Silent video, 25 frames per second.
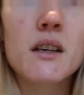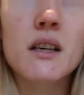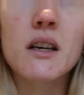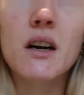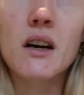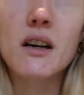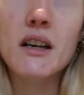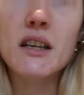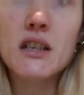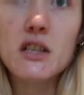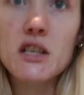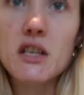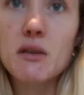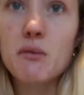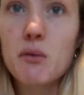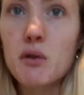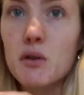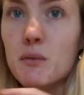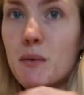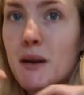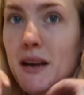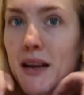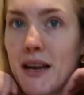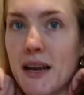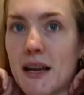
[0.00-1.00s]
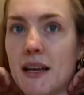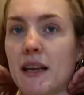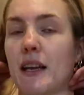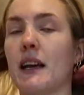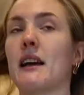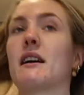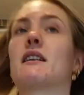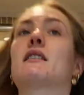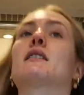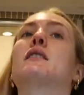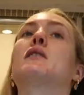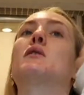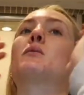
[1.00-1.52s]
can't actually wash my hair
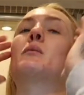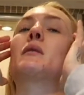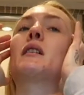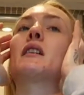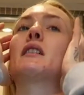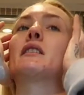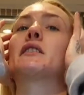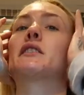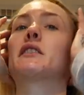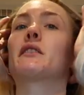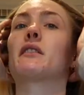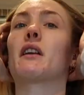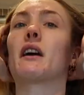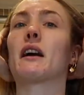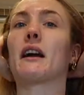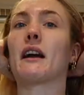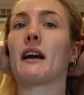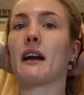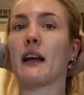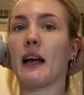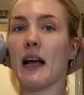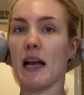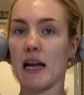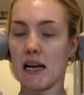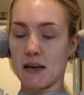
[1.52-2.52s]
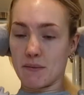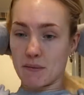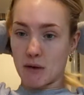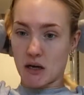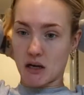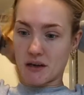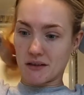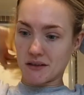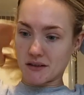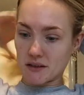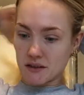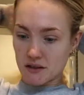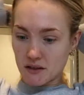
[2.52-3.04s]
yet. Normally I do like a hair
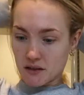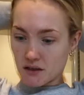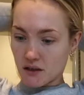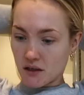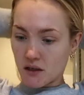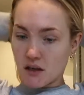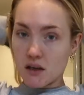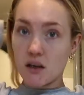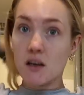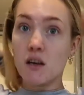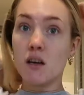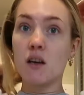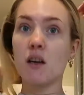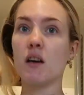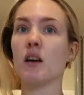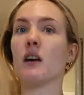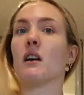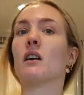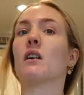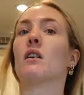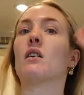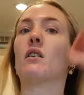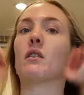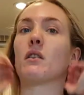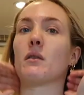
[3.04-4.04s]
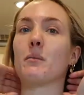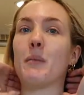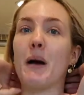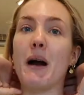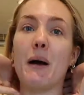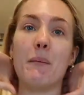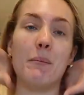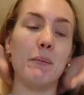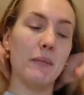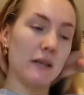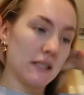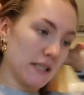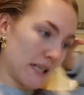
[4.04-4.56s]
mask on a
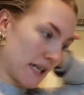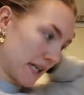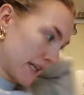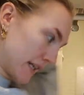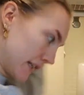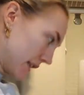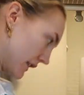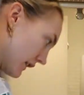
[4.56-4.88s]
pamper day.